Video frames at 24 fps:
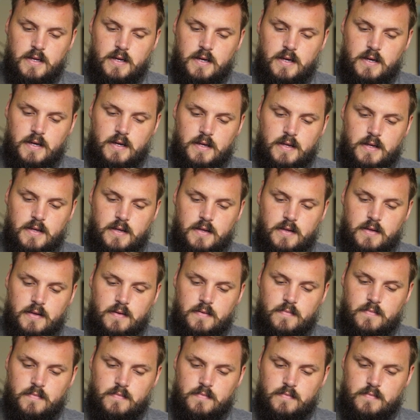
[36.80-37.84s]

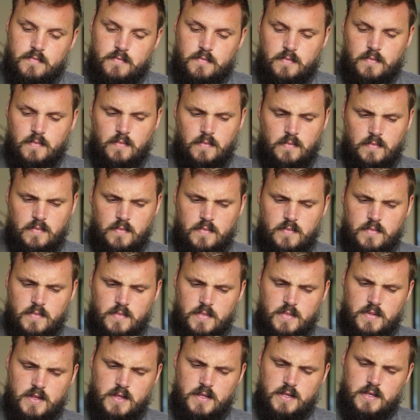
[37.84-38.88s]
Let's
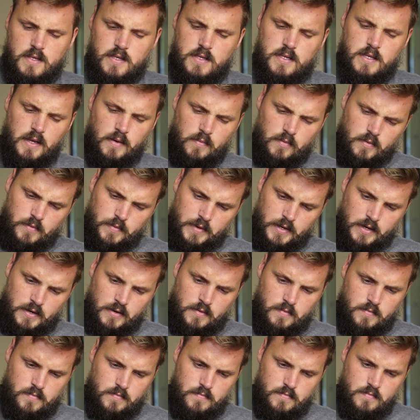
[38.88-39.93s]
see what we
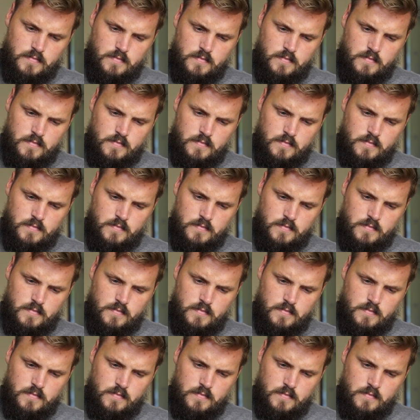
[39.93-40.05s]
got.